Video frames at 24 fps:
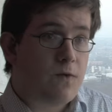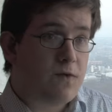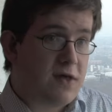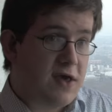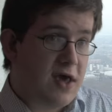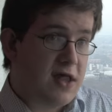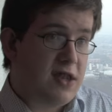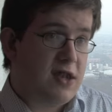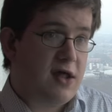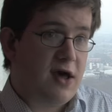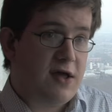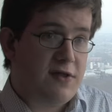The
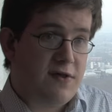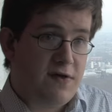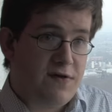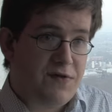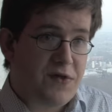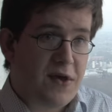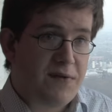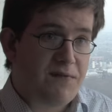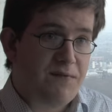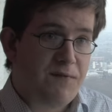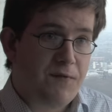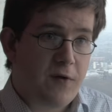
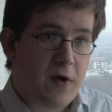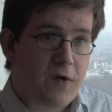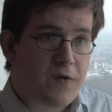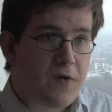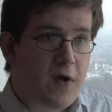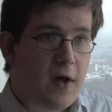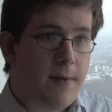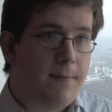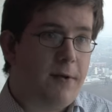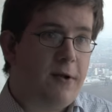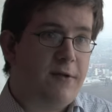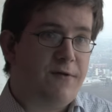N97, for
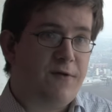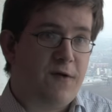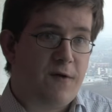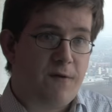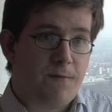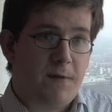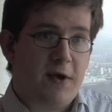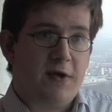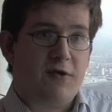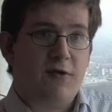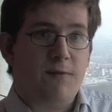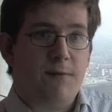example, is
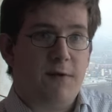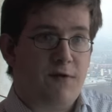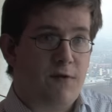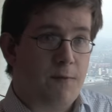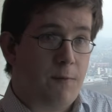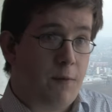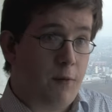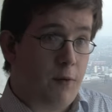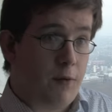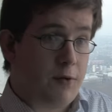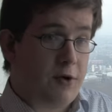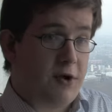expected to be
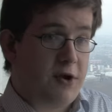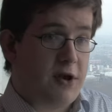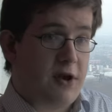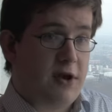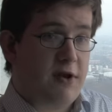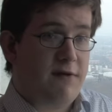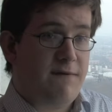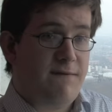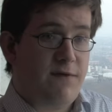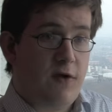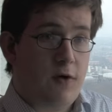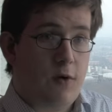supported in a
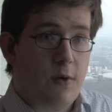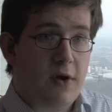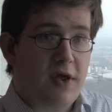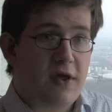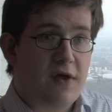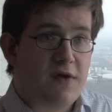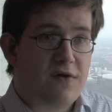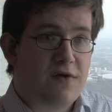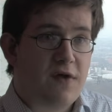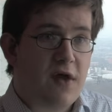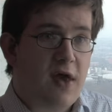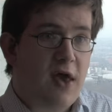few
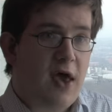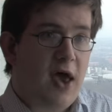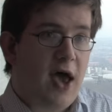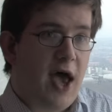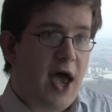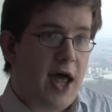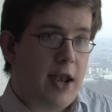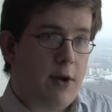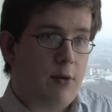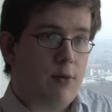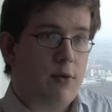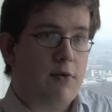weeks,
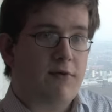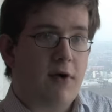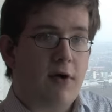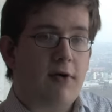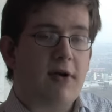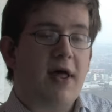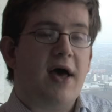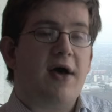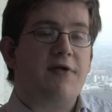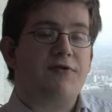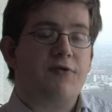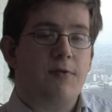and it will roll
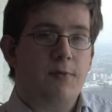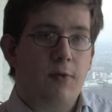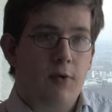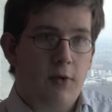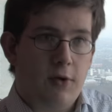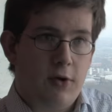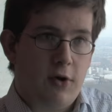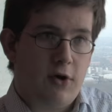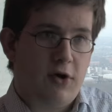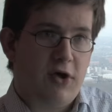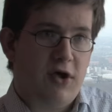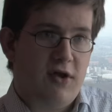out to
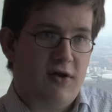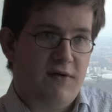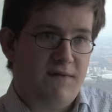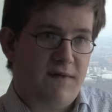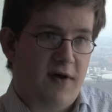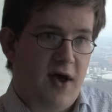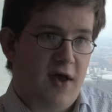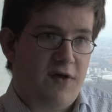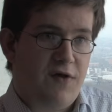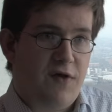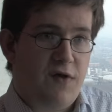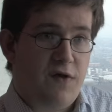more Nokia
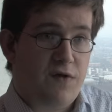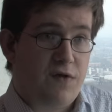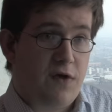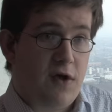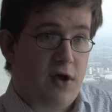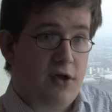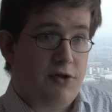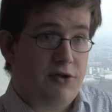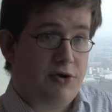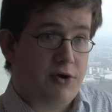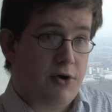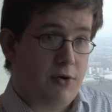devices
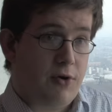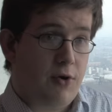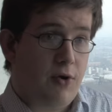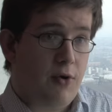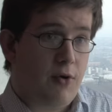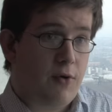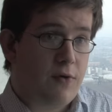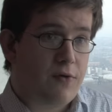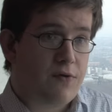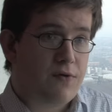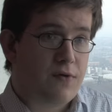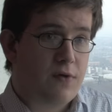in due
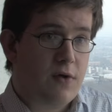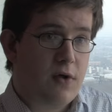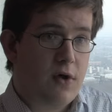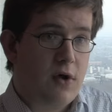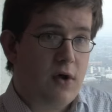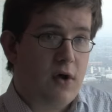course.